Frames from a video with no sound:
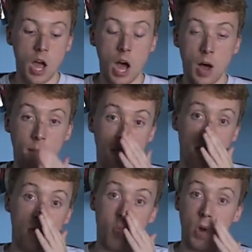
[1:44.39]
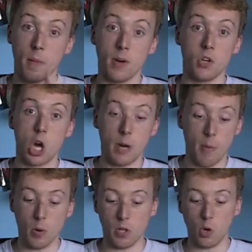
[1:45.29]
what I'm going to talk
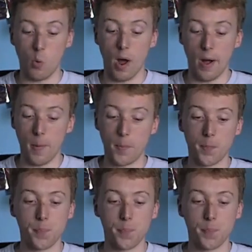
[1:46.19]
about in a little while.